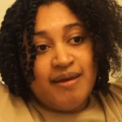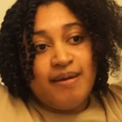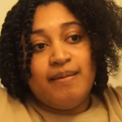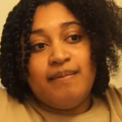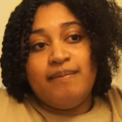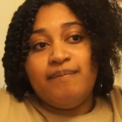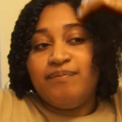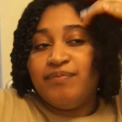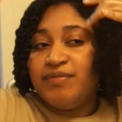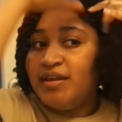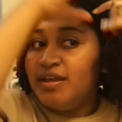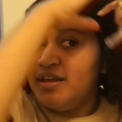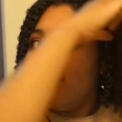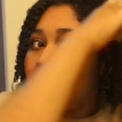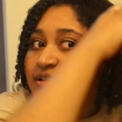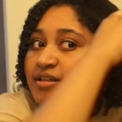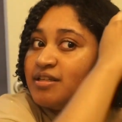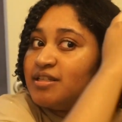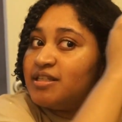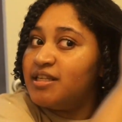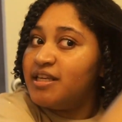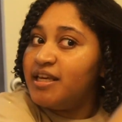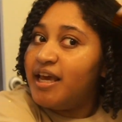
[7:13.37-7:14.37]
and to
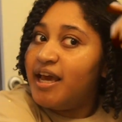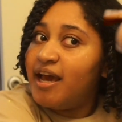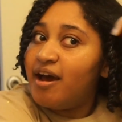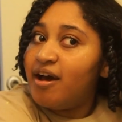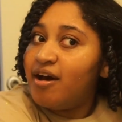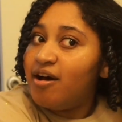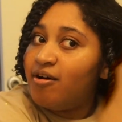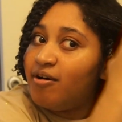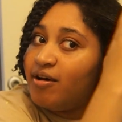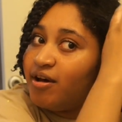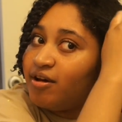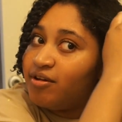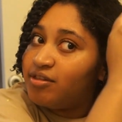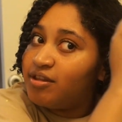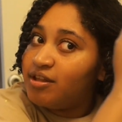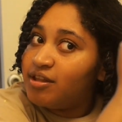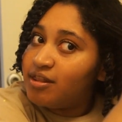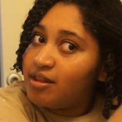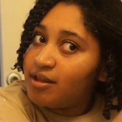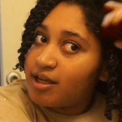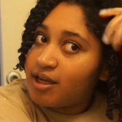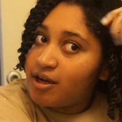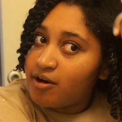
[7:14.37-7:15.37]
see how healthy
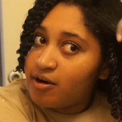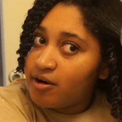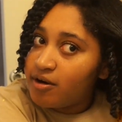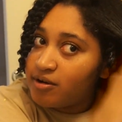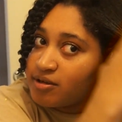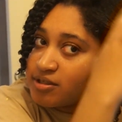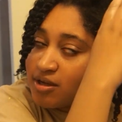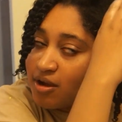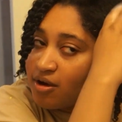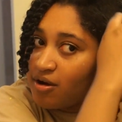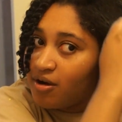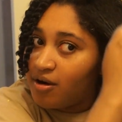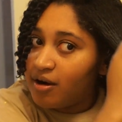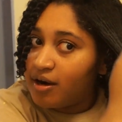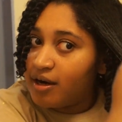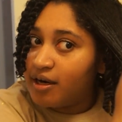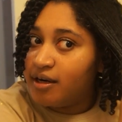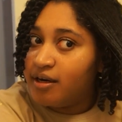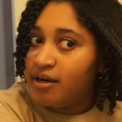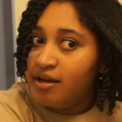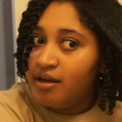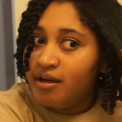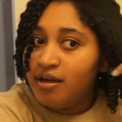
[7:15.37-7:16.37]
the curls
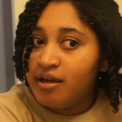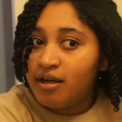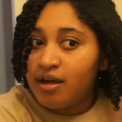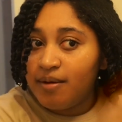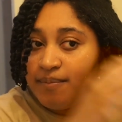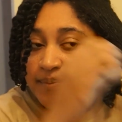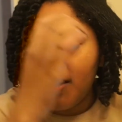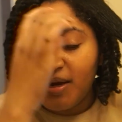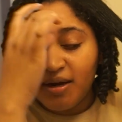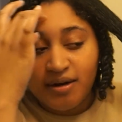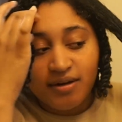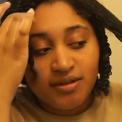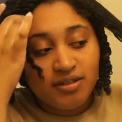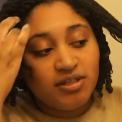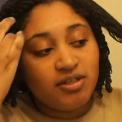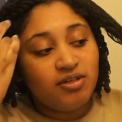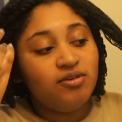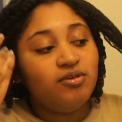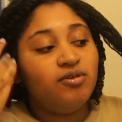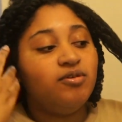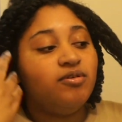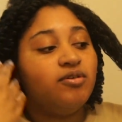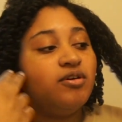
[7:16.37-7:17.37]
are compared
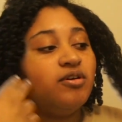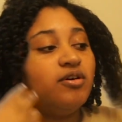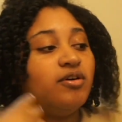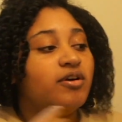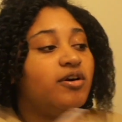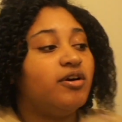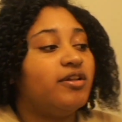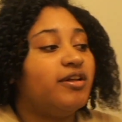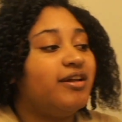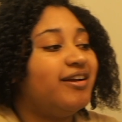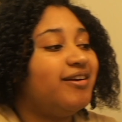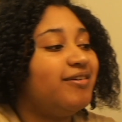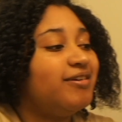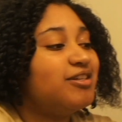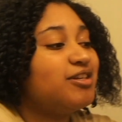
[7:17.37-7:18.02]
to earlier.